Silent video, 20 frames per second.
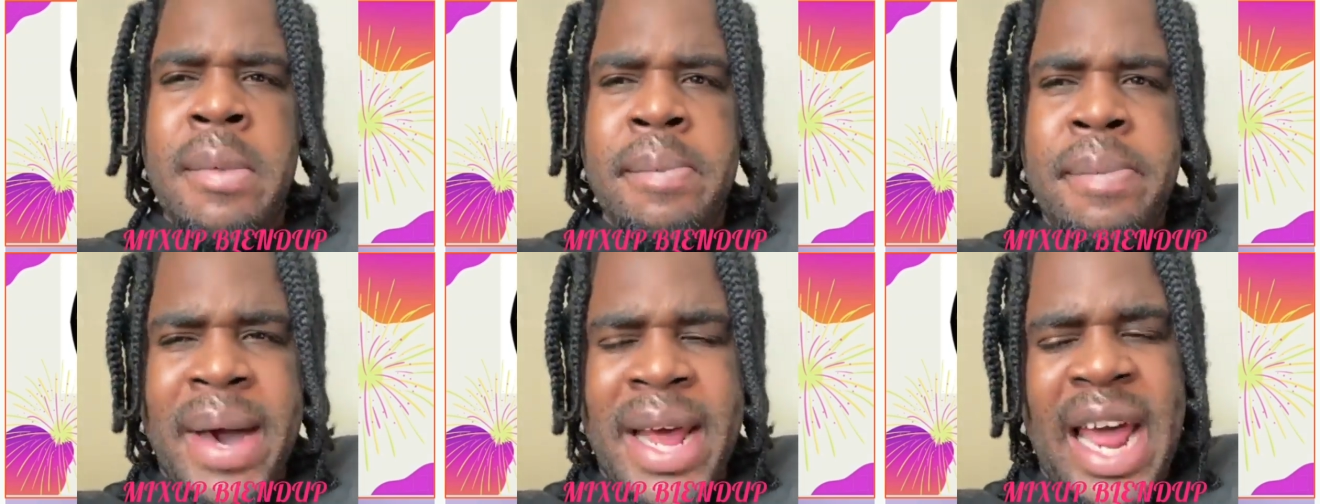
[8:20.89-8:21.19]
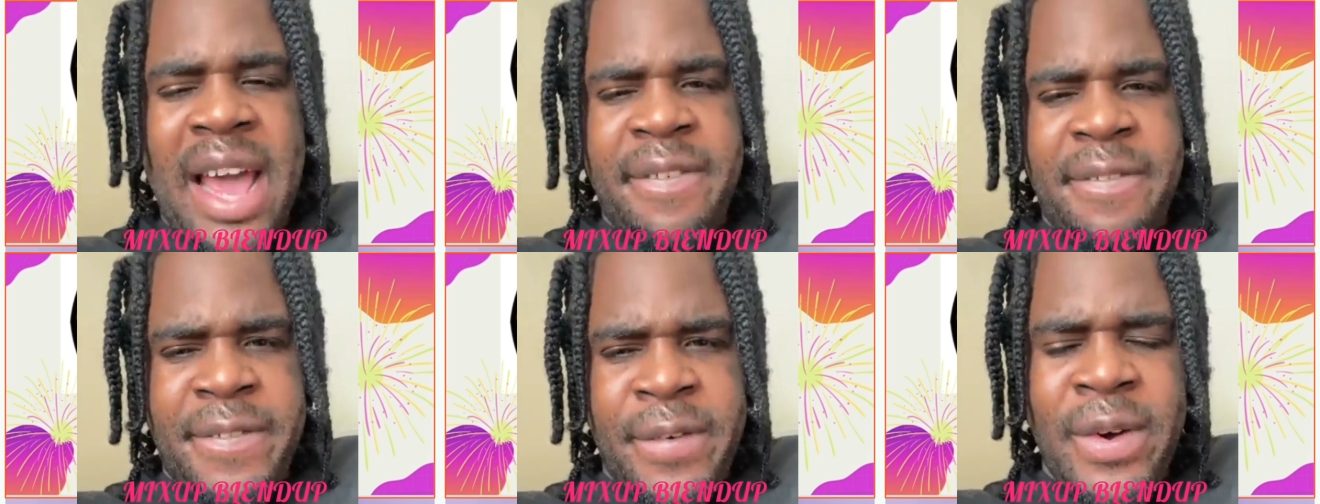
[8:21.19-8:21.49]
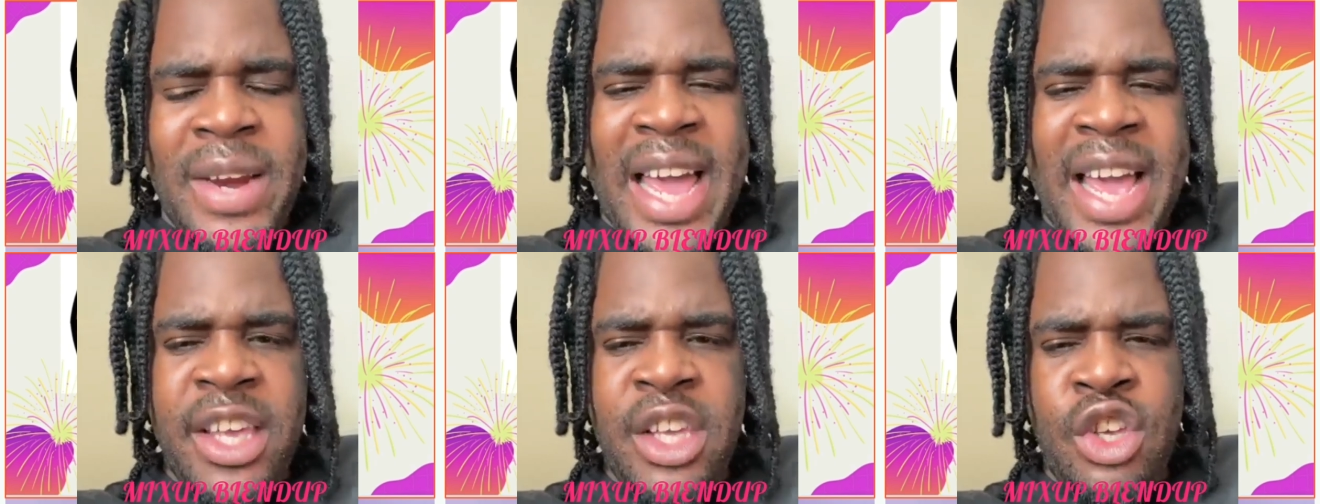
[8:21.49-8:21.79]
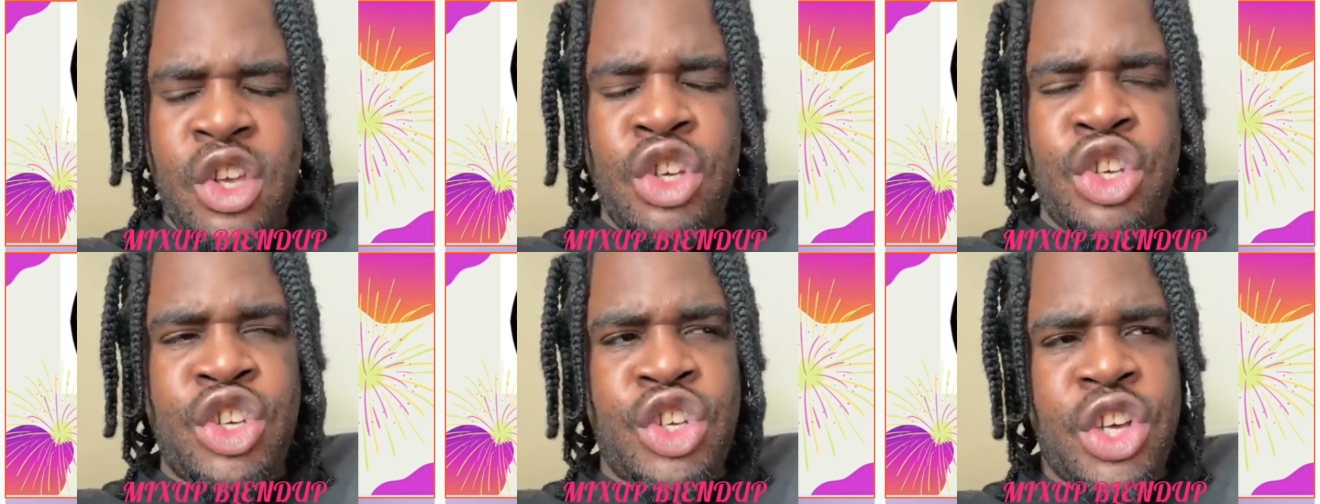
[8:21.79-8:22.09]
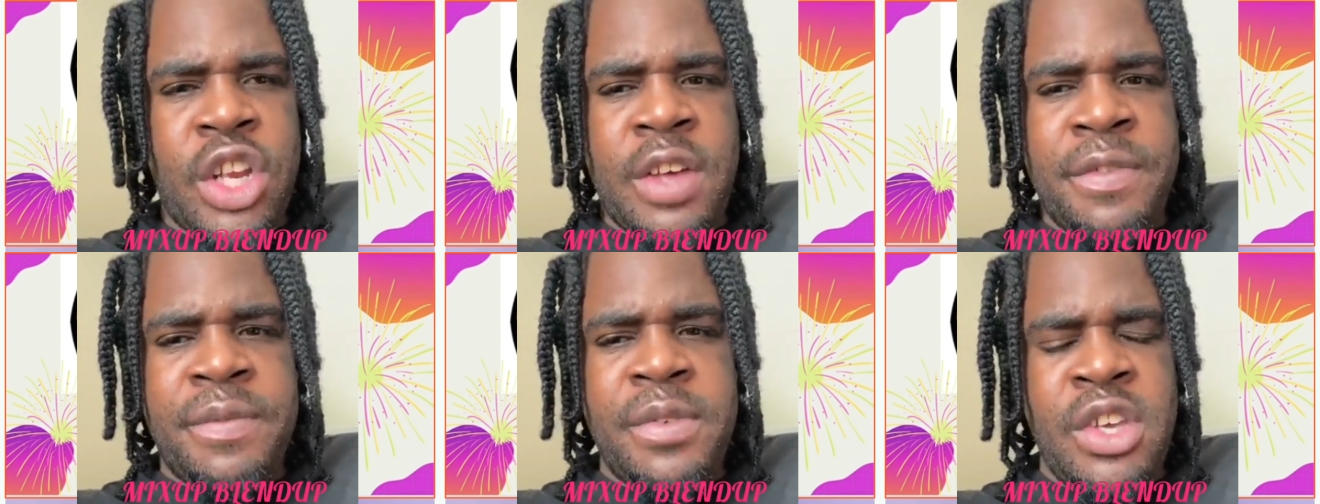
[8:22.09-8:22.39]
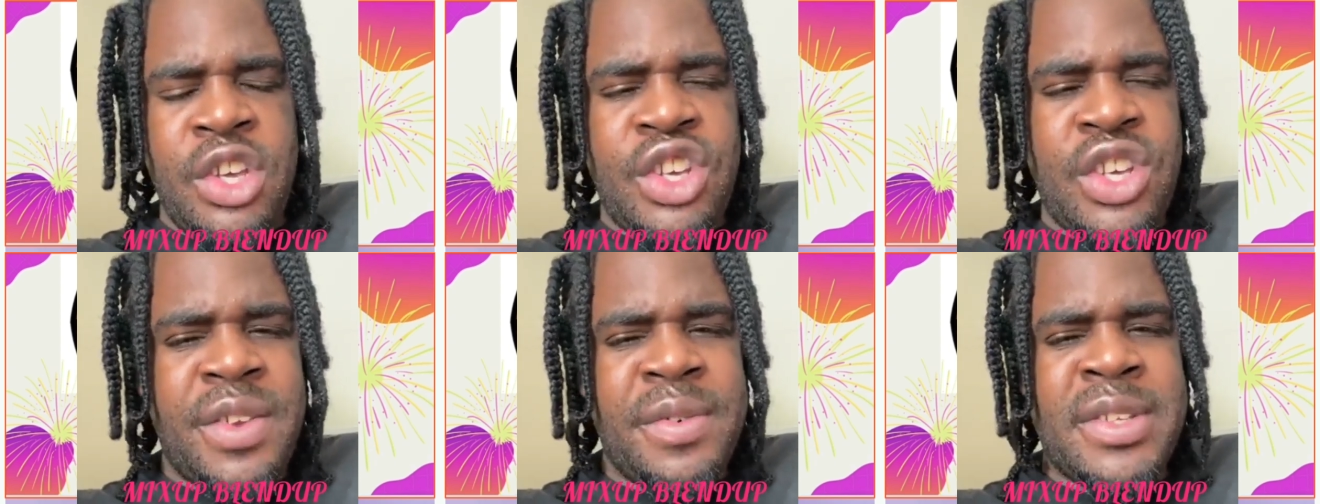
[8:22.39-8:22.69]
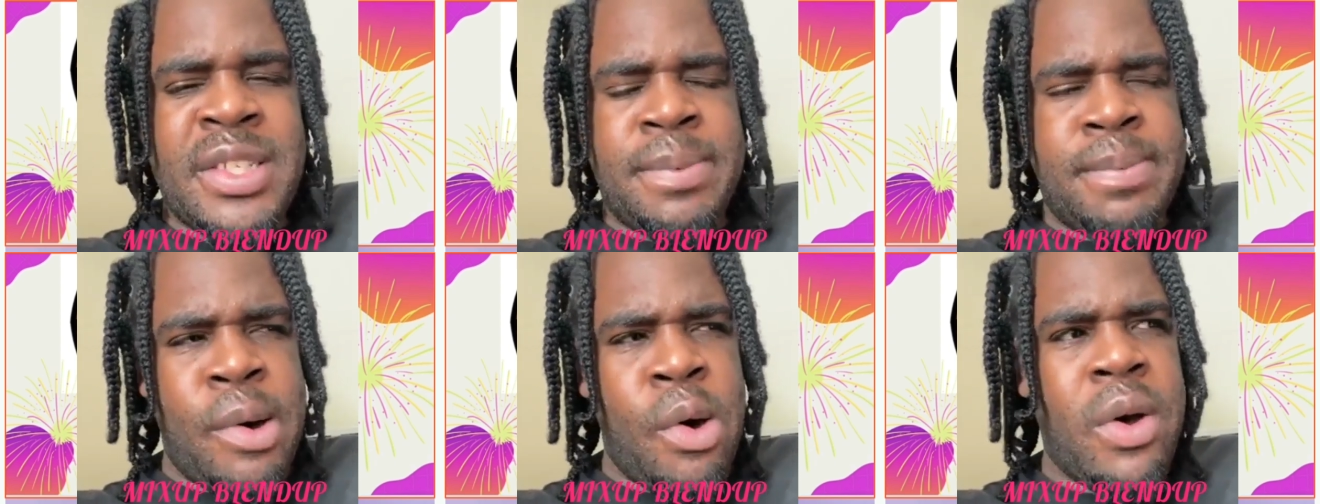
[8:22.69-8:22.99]
But I feel like you should have
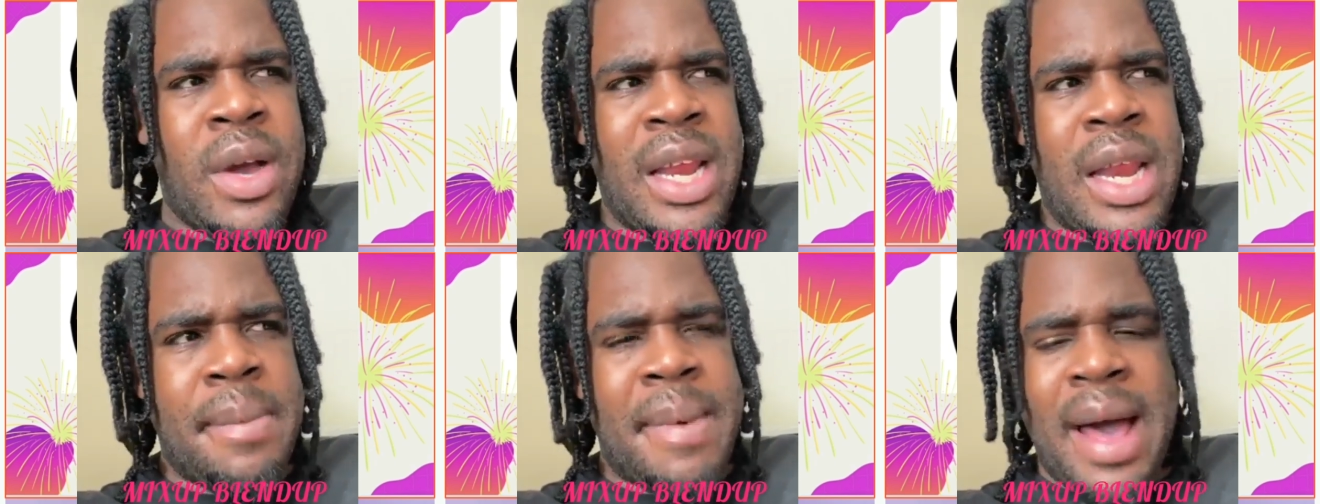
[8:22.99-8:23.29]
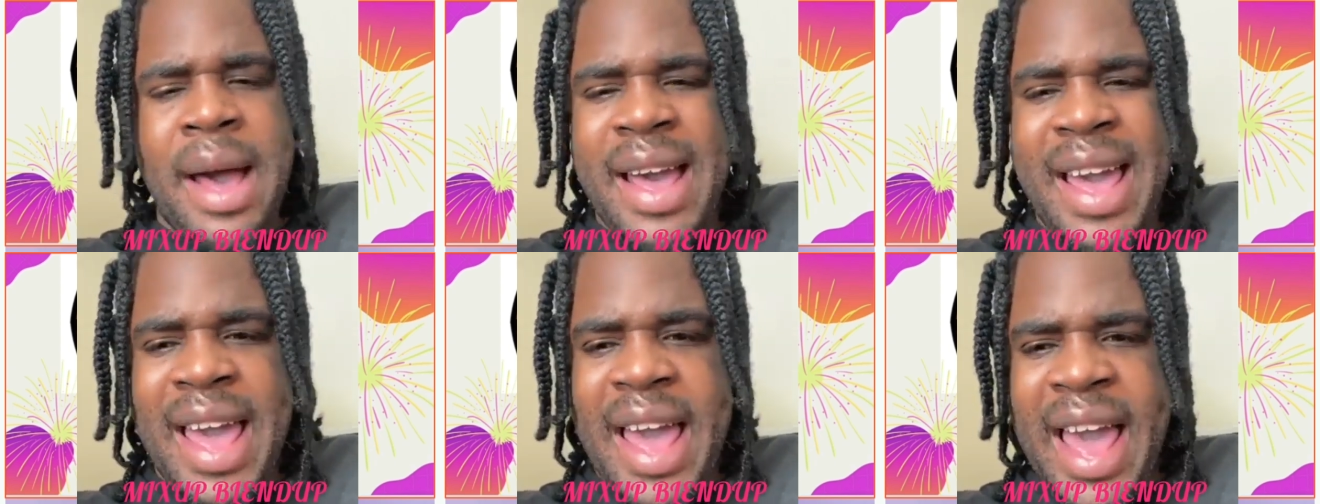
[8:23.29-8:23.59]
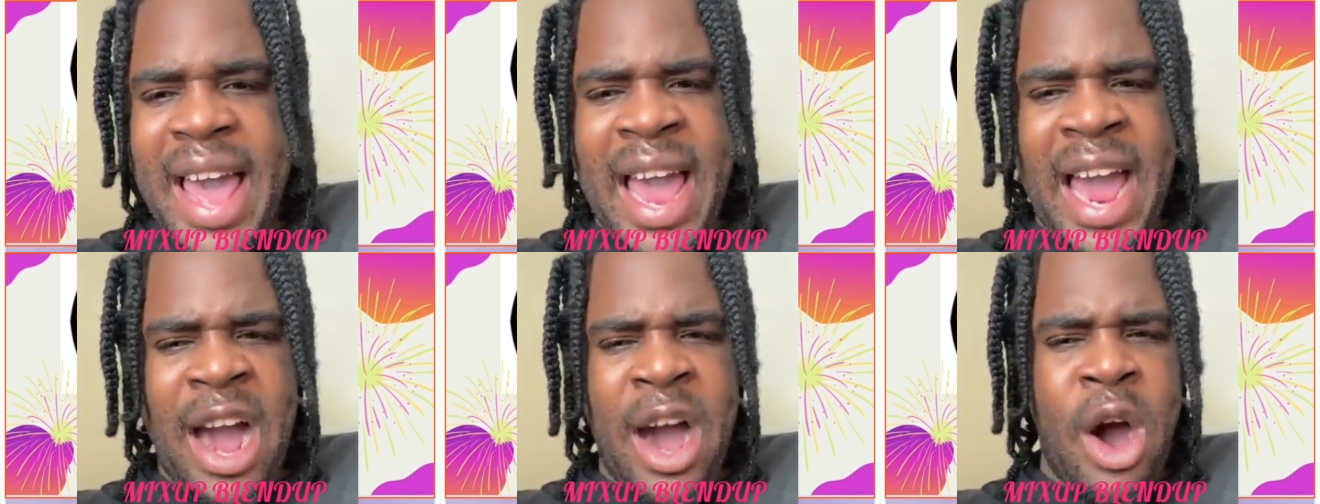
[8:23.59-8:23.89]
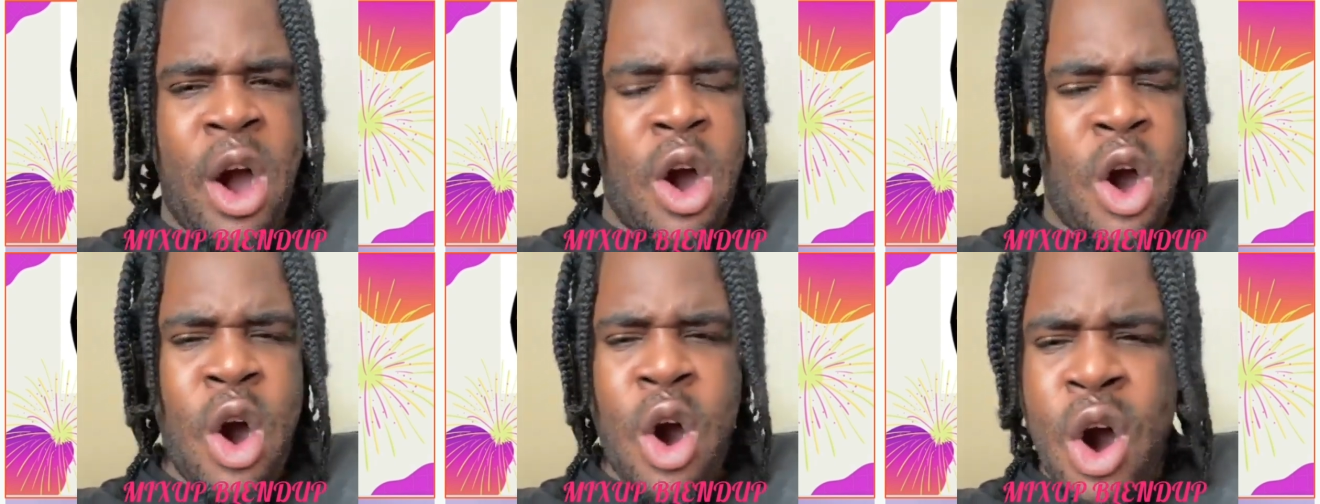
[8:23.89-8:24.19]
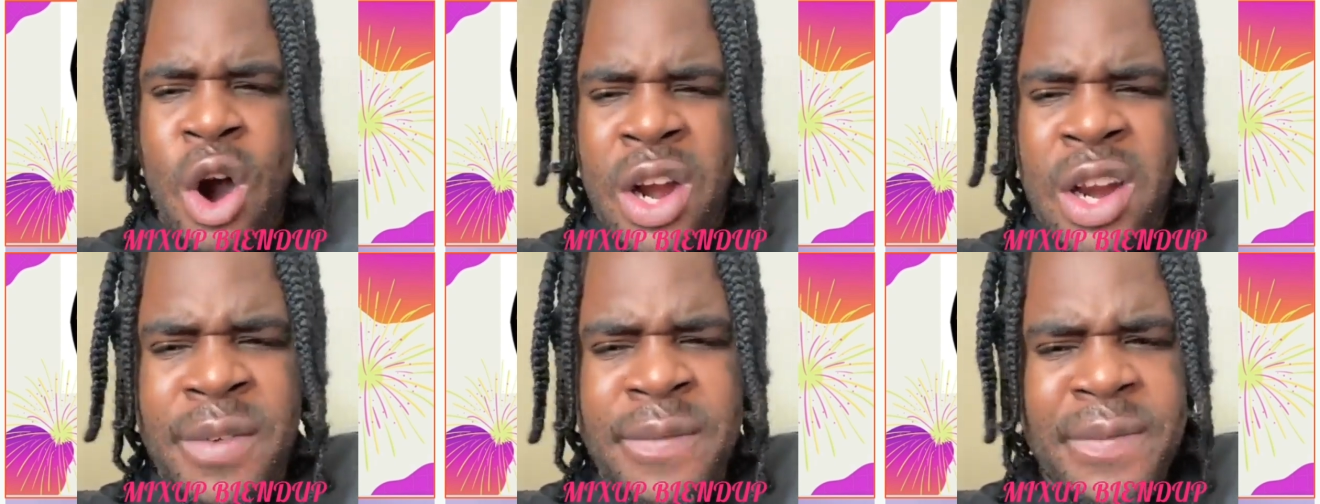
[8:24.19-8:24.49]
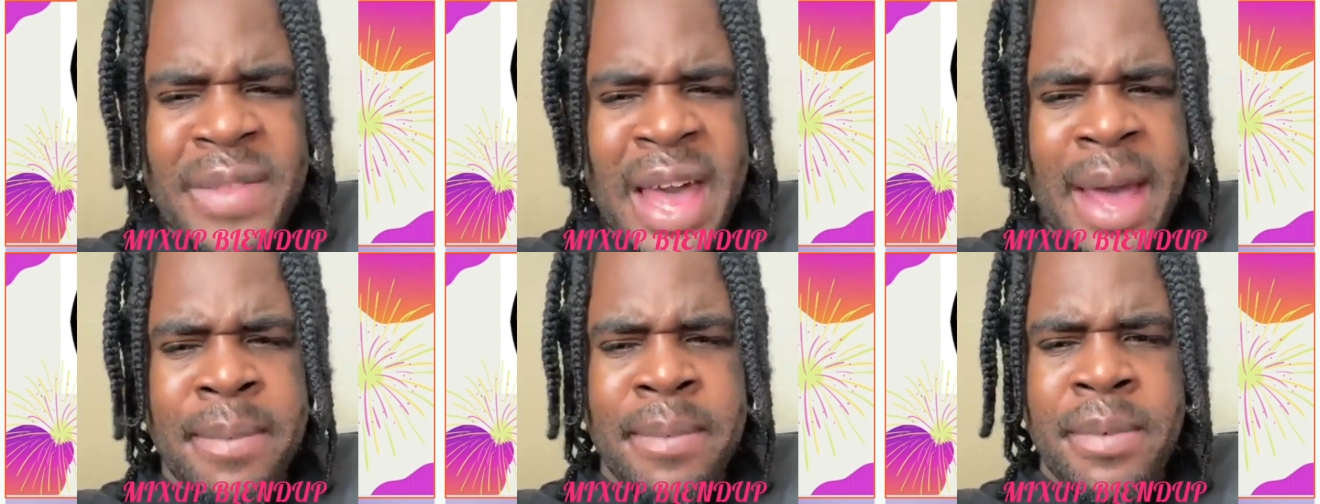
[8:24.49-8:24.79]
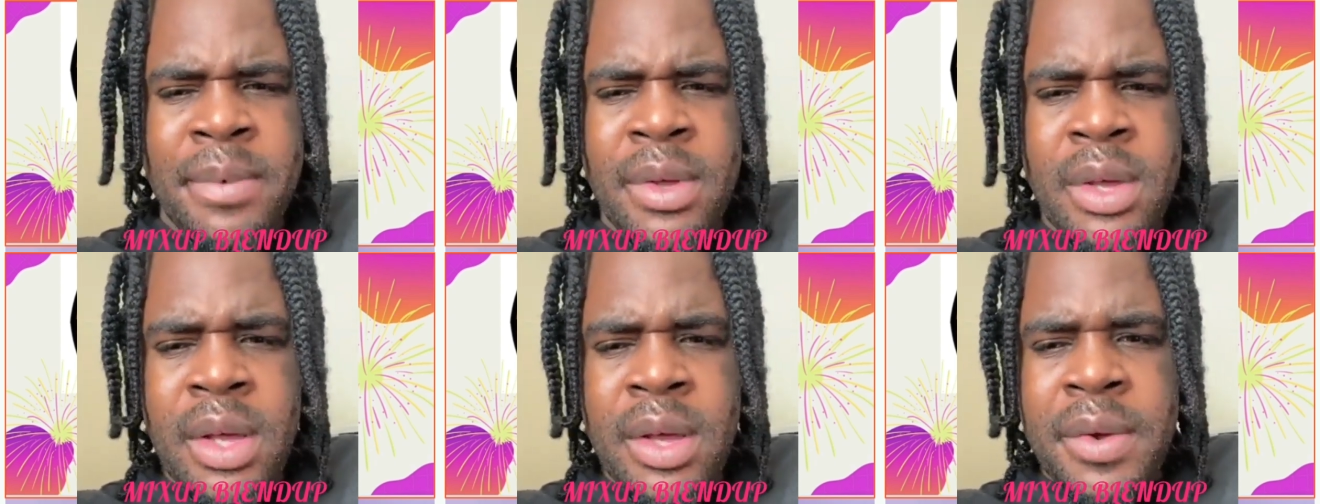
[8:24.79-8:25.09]
spoken about all of
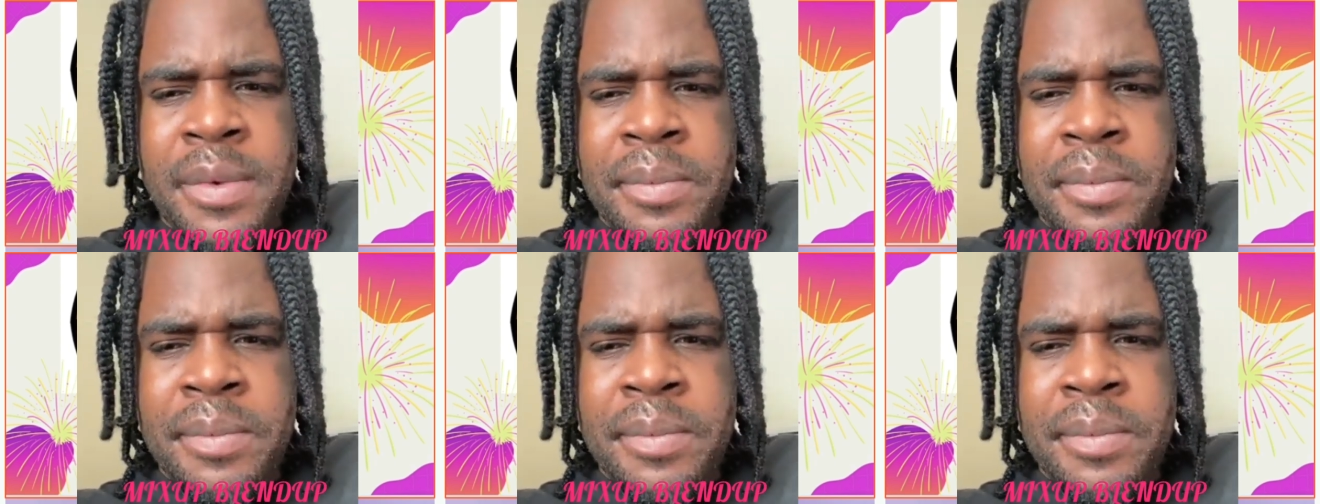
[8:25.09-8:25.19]
them